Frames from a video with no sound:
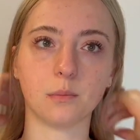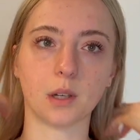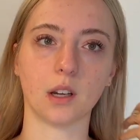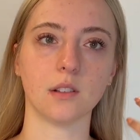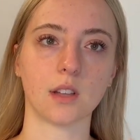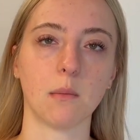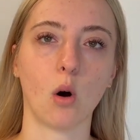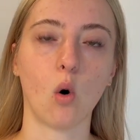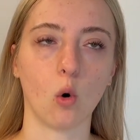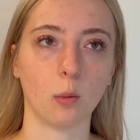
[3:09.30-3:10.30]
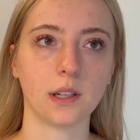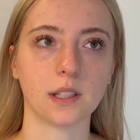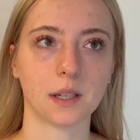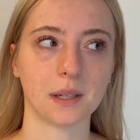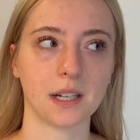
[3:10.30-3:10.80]
because I'm hoping to
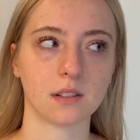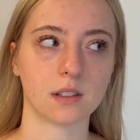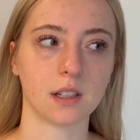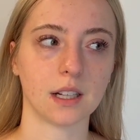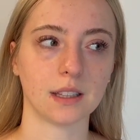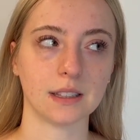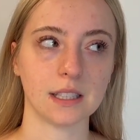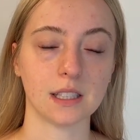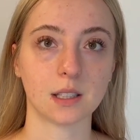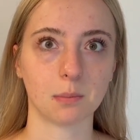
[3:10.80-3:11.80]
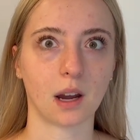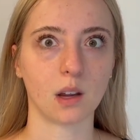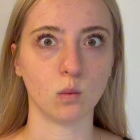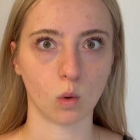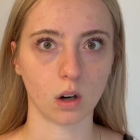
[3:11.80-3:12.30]
get my nails done at least by
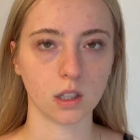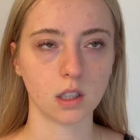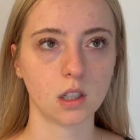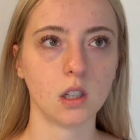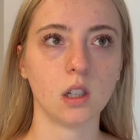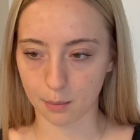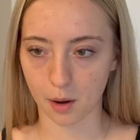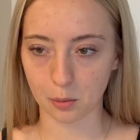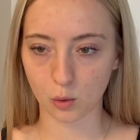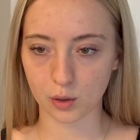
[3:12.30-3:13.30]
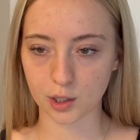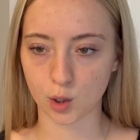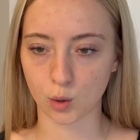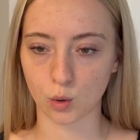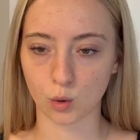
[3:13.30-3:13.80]
1. I'm probably going
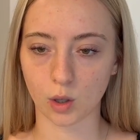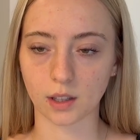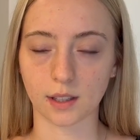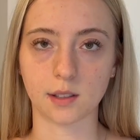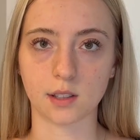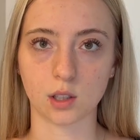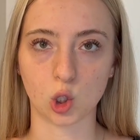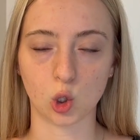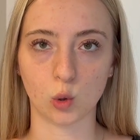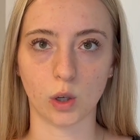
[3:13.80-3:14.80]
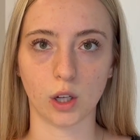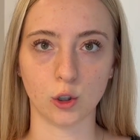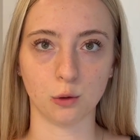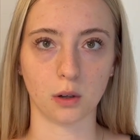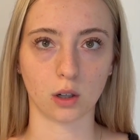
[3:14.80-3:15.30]
to listen to a
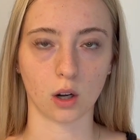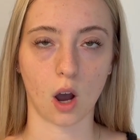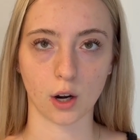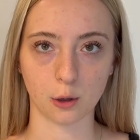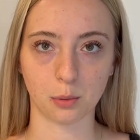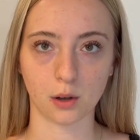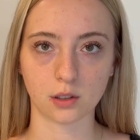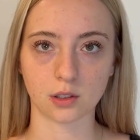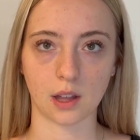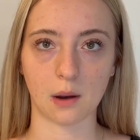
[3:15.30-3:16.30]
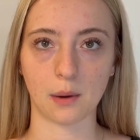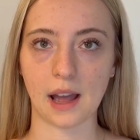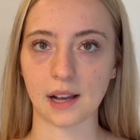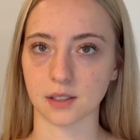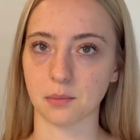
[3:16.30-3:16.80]
new book on audiobook so that way I
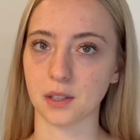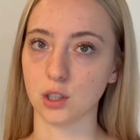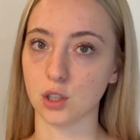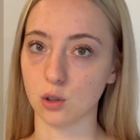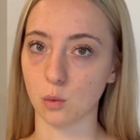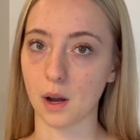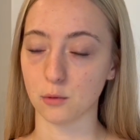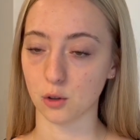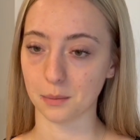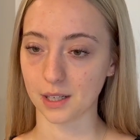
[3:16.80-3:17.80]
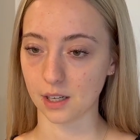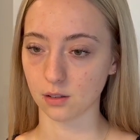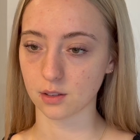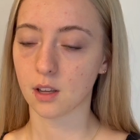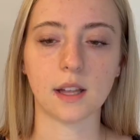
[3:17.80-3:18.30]
have something to do while I'm doing my
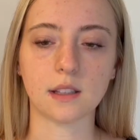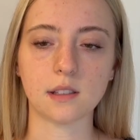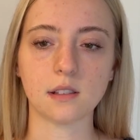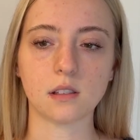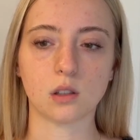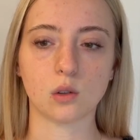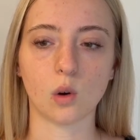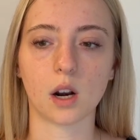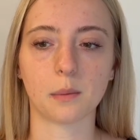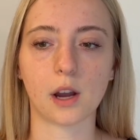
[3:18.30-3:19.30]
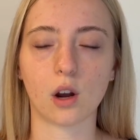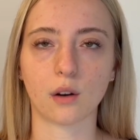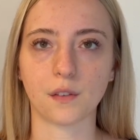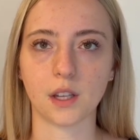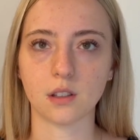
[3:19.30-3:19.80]
nails. I like listening to
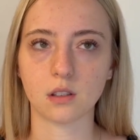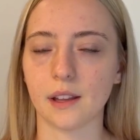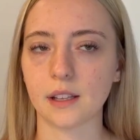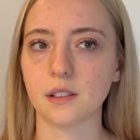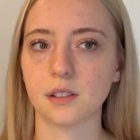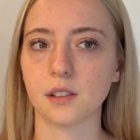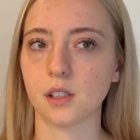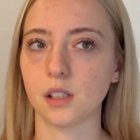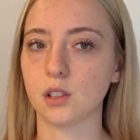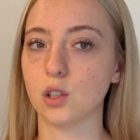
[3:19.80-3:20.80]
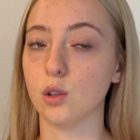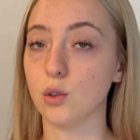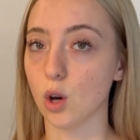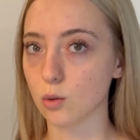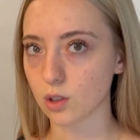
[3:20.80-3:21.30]
autobiographies. I like listening to
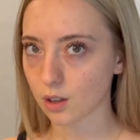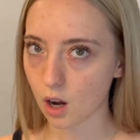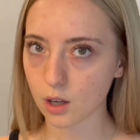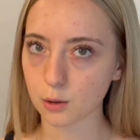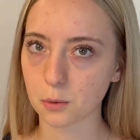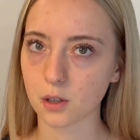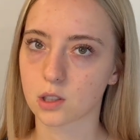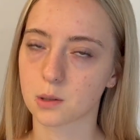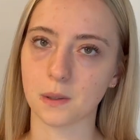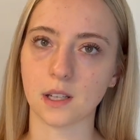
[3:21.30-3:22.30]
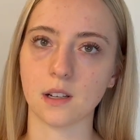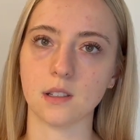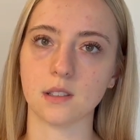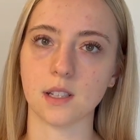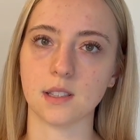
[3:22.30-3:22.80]
those on audiobooks
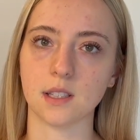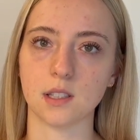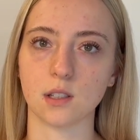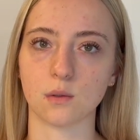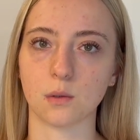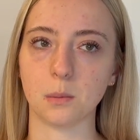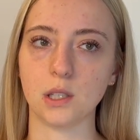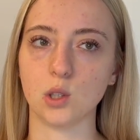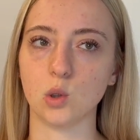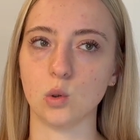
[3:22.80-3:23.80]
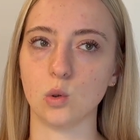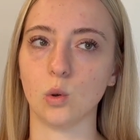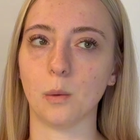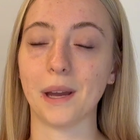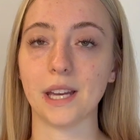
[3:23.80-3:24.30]
because it's easier for me
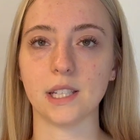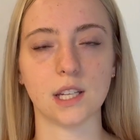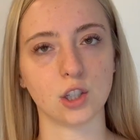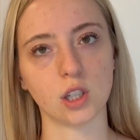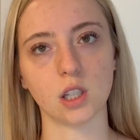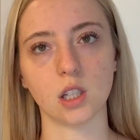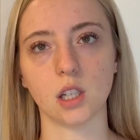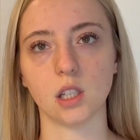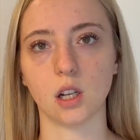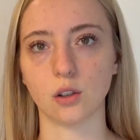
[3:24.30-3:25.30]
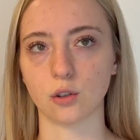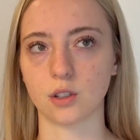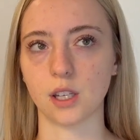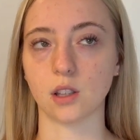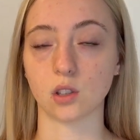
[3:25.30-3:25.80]
to pay attention and
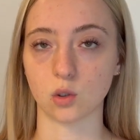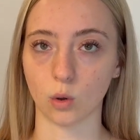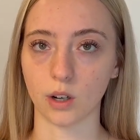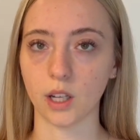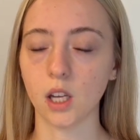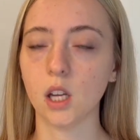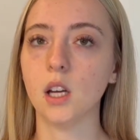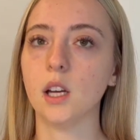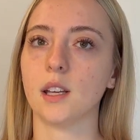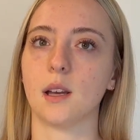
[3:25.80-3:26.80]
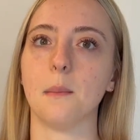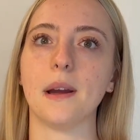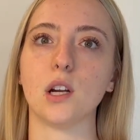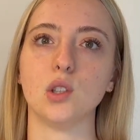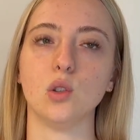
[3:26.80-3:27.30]
understand the story
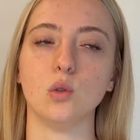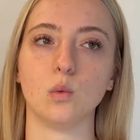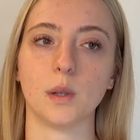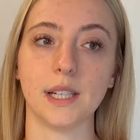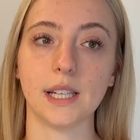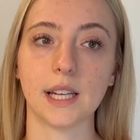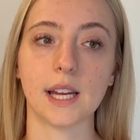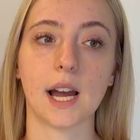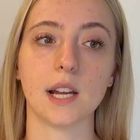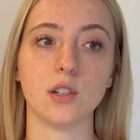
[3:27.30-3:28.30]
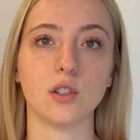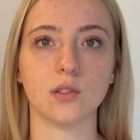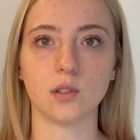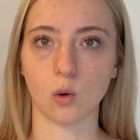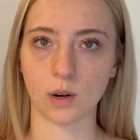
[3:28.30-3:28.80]
compared to reading it. I just
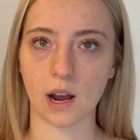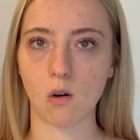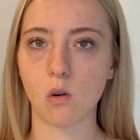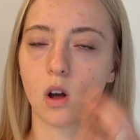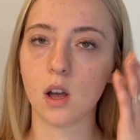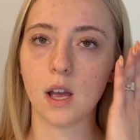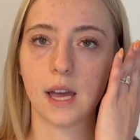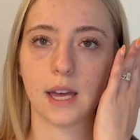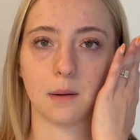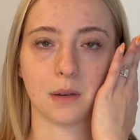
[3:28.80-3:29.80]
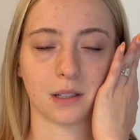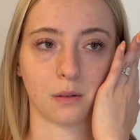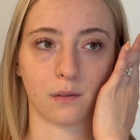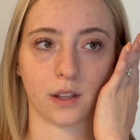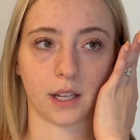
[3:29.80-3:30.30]
zone out and it makes me
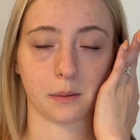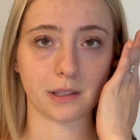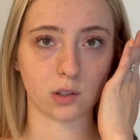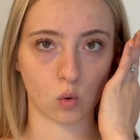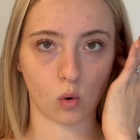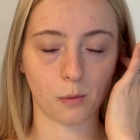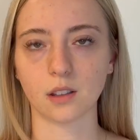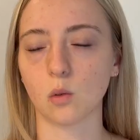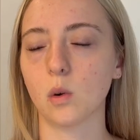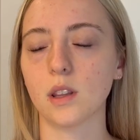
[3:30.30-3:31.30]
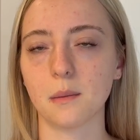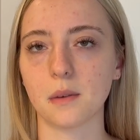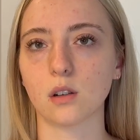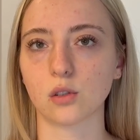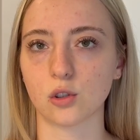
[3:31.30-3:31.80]
feel like I'm in school. The one that
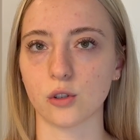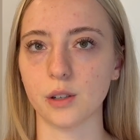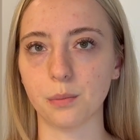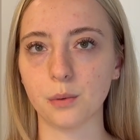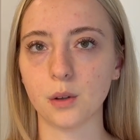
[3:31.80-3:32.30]
Meryl Streep